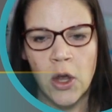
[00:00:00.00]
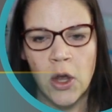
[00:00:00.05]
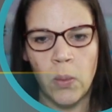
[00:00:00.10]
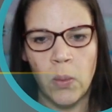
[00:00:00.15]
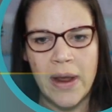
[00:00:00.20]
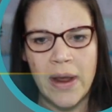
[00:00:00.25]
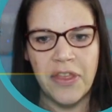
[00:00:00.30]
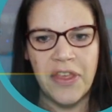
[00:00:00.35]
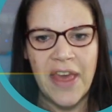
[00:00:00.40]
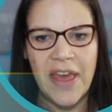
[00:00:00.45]

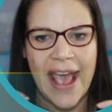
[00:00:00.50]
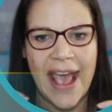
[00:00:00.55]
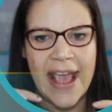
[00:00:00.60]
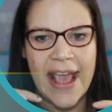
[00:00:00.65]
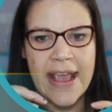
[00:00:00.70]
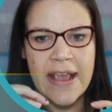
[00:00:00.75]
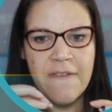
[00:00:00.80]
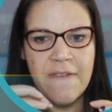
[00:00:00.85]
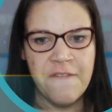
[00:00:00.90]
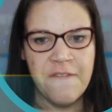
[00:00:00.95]
with
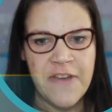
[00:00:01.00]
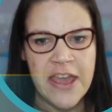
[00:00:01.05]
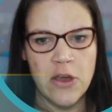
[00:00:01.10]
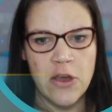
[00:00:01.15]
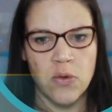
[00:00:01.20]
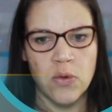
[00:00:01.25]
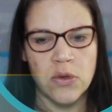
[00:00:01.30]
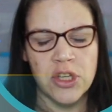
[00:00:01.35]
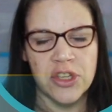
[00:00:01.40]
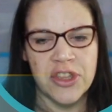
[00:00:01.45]
a
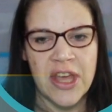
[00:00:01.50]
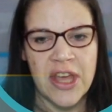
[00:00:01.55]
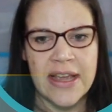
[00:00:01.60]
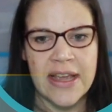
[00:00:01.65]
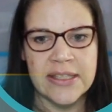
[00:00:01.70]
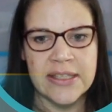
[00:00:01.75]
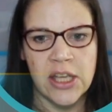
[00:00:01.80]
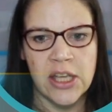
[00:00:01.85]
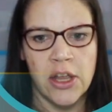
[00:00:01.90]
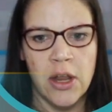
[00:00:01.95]
field that
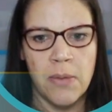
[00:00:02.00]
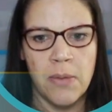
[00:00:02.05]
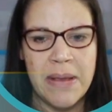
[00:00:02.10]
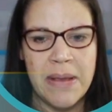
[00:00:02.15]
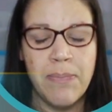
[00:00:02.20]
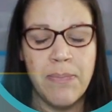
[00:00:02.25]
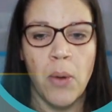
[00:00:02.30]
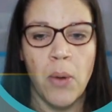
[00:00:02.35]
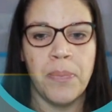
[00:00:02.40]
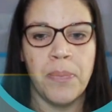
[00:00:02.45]
is going to be
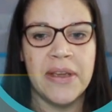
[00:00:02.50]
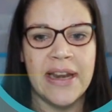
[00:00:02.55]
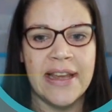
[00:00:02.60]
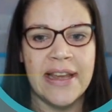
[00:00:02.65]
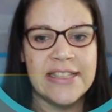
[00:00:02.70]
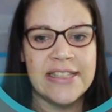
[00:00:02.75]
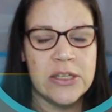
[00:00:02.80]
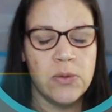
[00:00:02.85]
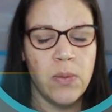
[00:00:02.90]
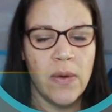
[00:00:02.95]

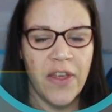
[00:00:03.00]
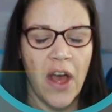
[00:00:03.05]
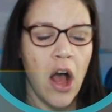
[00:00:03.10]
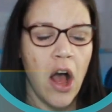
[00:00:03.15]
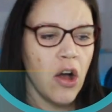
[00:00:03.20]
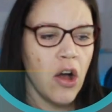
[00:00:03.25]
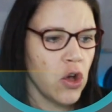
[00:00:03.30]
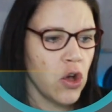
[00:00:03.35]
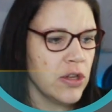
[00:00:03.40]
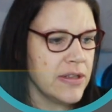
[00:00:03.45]
populated with
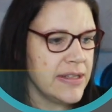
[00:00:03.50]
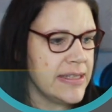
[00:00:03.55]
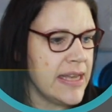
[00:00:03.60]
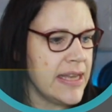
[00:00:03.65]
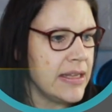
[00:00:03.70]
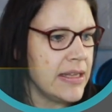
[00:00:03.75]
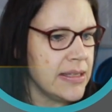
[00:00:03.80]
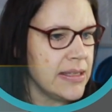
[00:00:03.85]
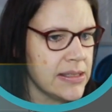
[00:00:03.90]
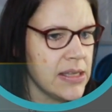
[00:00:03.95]
our
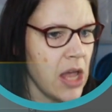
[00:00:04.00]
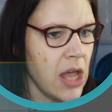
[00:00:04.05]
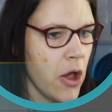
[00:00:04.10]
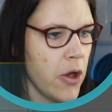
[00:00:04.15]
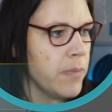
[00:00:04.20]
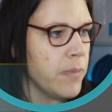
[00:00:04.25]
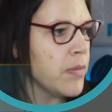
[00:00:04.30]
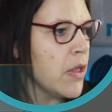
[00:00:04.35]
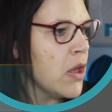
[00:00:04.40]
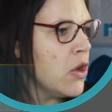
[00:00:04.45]
content. So
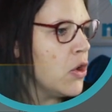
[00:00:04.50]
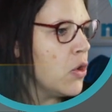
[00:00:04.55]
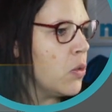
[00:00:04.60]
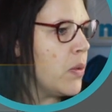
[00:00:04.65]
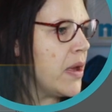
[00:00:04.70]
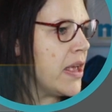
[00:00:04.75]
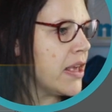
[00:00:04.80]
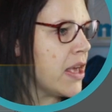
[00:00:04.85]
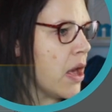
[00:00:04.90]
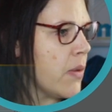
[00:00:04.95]

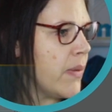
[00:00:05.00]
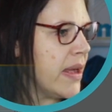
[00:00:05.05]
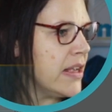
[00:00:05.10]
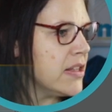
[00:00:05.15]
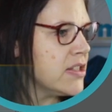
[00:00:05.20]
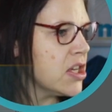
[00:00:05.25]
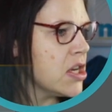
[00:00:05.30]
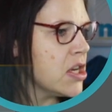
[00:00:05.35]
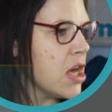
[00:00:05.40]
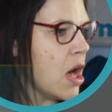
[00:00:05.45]
we're going
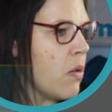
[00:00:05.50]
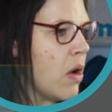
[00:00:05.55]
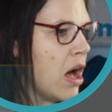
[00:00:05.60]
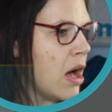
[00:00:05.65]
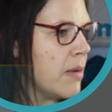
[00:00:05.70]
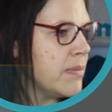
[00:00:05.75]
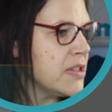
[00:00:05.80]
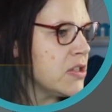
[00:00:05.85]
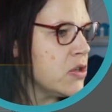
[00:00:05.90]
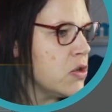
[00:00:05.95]
to go
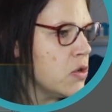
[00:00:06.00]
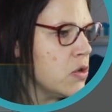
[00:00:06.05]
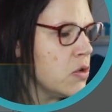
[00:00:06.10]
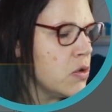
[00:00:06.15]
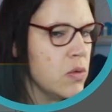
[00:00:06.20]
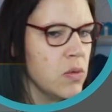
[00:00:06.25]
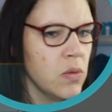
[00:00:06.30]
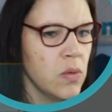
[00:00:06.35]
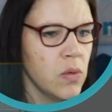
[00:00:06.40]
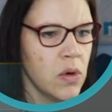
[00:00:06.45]
up
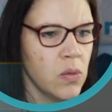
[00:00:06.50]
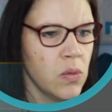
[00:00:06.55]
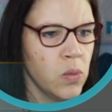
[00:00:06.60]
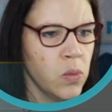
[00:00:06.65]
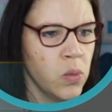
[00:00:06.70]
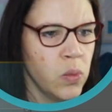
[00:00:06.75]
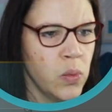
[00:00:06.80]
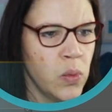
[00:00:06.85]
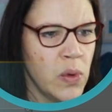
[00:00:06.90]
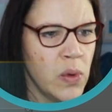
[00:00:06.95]
to
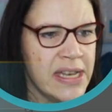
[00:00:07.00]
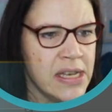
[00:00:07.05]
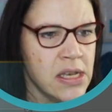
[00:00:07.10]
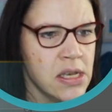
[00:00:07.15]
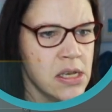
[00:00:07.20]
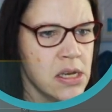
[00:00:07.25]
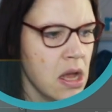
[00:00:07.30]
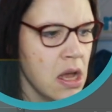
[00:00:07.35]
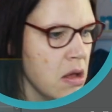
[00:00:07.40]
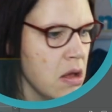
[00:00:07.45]

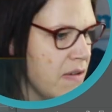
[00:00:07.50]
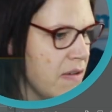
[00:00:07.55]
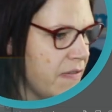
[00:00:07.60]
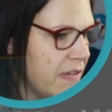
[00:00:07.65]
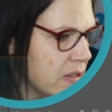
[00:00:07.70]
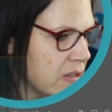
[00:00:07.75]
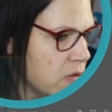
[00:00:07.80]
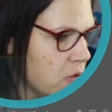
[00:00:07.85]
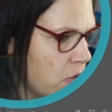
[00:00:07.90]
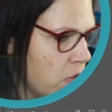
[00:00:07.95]
Window, if
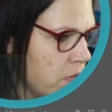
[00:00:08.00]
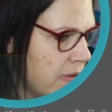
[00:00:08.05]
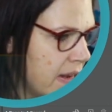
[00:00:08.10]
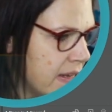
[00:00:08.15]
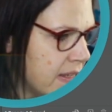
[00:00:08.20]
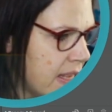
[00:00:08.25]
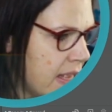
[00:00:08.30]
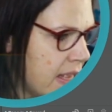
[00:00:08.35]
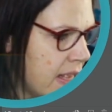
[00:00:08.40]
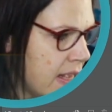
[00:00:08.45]
it's not
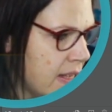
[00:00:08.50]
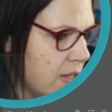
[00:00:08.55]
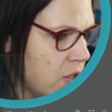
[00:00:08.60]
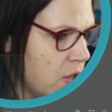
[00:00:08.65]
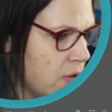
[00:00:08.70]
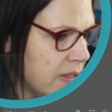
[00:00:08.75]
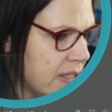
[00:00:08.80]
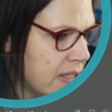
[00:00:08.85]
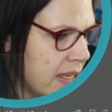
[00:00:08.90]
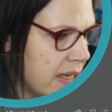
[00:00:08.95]
already,
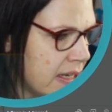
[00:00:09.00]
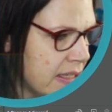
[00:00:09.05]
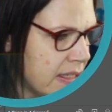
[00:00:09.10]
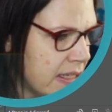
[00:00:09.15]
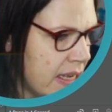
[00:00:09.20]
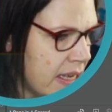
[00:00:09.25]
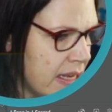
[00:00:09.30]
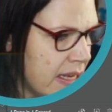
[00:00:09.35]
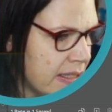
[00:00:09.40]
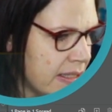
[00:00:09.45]

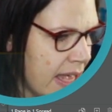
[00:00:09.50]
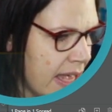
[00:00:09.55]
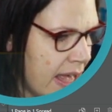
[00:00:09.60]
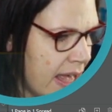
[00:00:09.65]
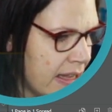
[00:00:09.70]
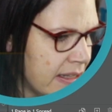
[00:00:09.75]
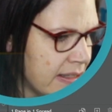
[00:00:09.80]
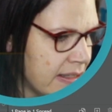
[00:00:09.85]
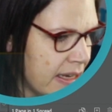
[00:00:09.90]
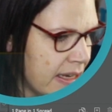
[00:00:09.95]
Utilities
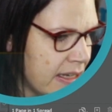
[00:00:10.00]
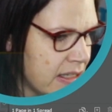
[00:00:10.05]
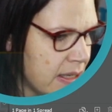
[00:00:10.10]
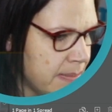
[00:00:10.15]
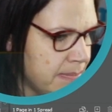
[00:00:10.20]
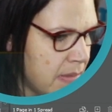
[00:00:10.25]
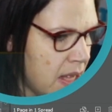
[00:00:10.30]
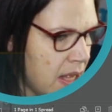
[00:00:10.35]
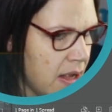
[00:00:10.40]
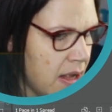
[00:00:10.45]
and Data
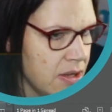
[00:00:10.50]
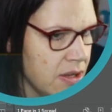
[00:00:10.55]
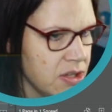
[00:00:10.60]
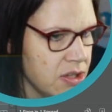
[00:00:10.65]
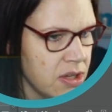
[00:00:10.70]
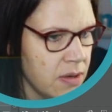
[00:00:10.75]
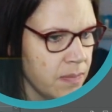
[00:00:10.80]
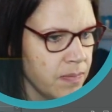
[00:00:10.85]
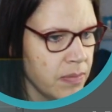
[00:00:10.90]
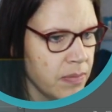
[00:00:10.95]

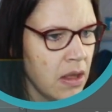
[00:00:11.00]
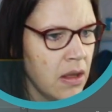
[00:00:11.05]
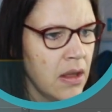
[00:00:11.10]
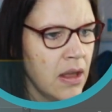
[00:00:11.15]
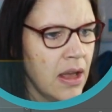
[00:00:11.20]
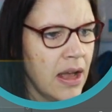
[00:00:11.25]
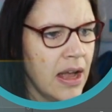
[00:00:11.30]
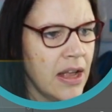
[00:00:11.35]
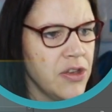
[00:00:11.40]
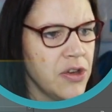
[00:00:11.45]
Merge.
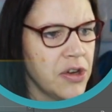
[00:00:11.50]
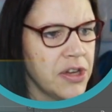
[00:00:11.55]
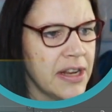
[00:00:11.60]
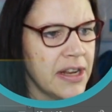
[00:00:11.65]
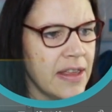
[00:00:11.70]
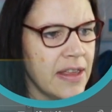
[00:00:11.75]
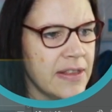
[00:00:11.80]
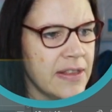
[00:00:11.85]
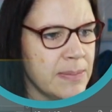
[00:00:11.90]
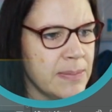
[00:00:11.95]
And you're going to
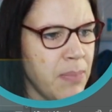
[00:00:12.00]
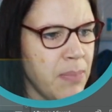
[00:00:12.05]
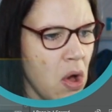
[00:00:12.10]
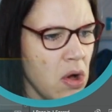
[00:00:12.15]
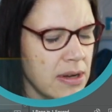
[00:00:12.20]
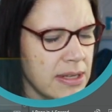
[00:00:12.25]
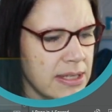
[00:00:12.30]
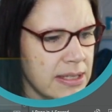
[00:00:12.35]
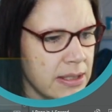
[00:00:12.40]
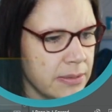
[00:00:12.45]
get this
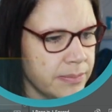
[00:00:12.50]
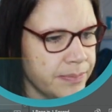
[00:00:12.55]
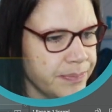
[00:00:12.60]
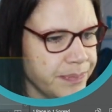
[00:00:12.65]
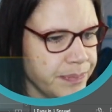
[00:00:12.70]
box.